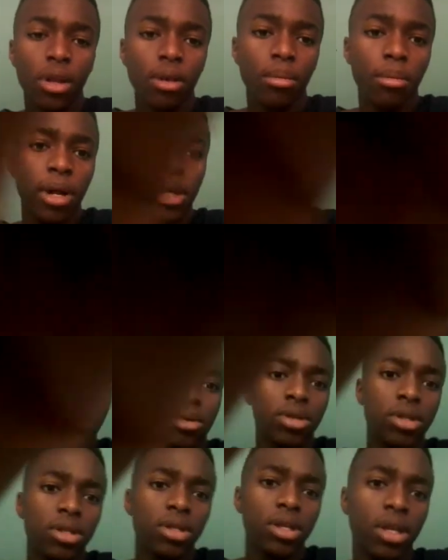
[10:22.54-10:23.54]
Match number
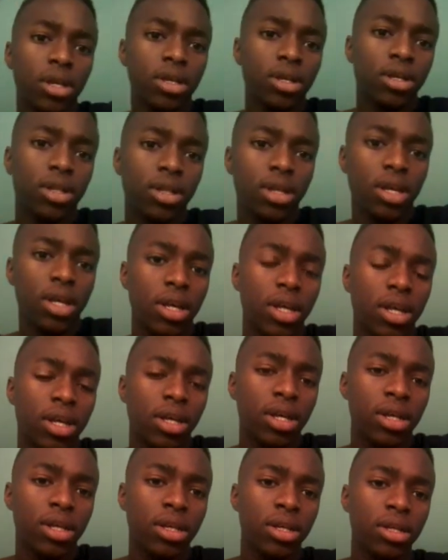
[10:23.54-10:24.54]
6
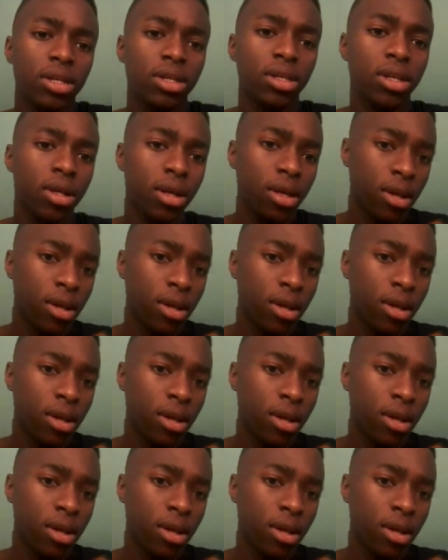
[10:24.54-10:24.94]
is.